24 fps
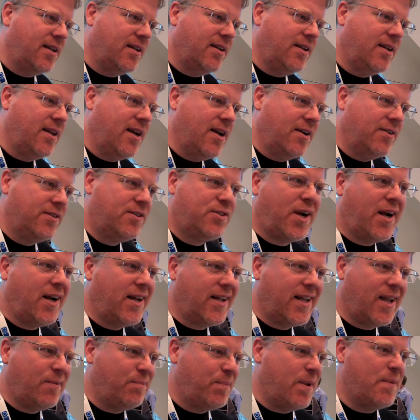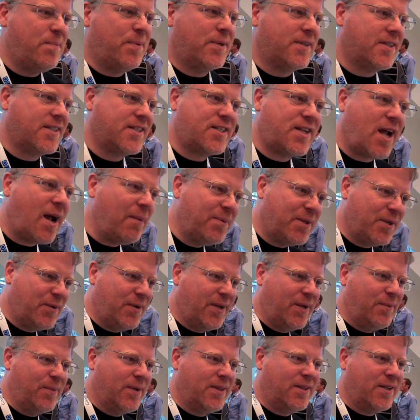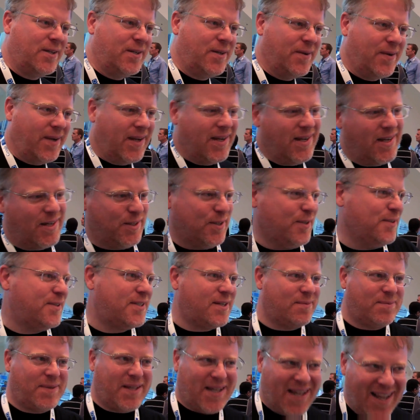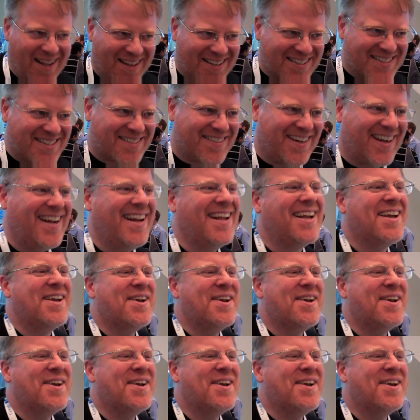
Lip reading: you know, try to get people to stop doing what they're doing and do something else, right?